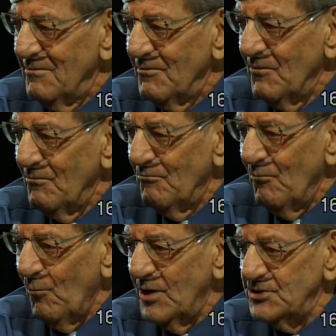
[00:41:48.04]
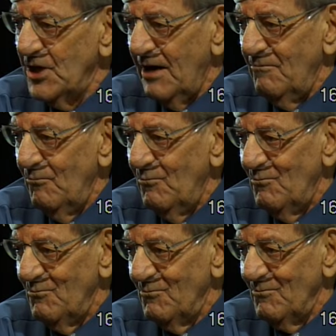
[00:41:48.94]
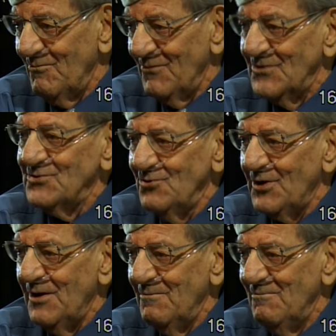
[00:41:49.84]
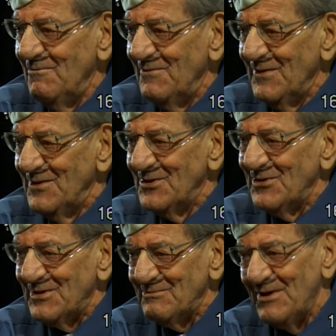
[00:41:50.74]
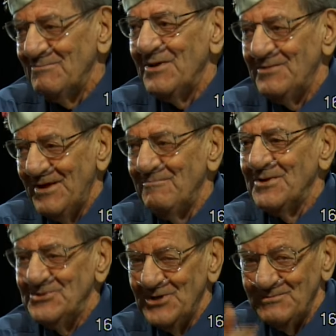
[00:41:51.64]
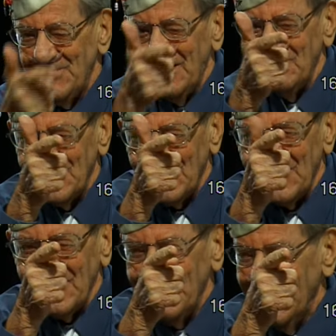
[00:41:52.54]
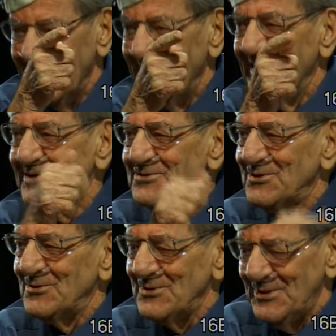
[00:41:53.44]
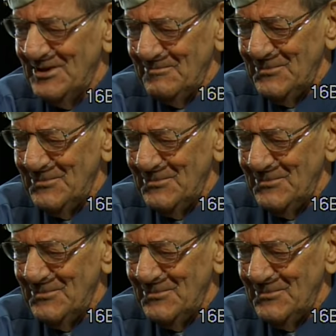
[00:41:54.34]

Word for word: One shot. That's okay. I'm damn, damn sure I, I zeroed in on you know.